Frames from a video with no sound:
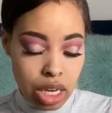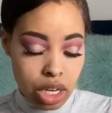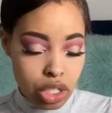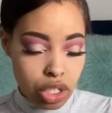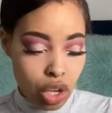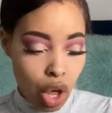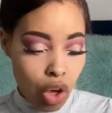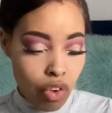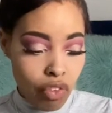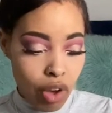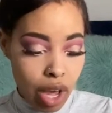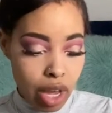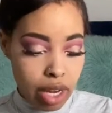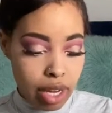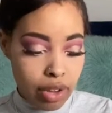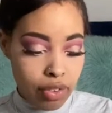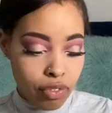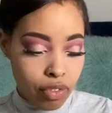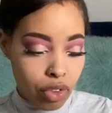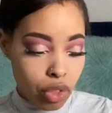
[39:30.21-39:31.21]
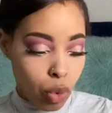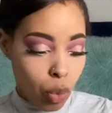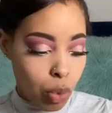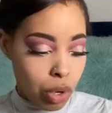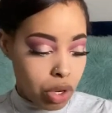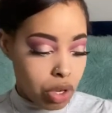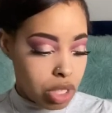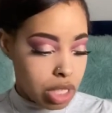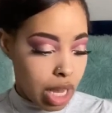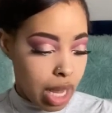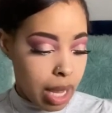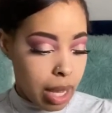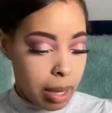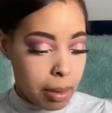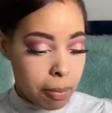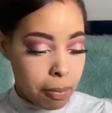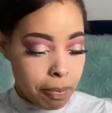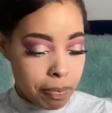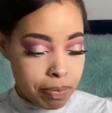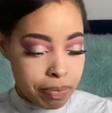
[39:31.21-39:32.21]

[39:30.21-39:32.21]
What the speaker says: Soft Honey for the wintertime.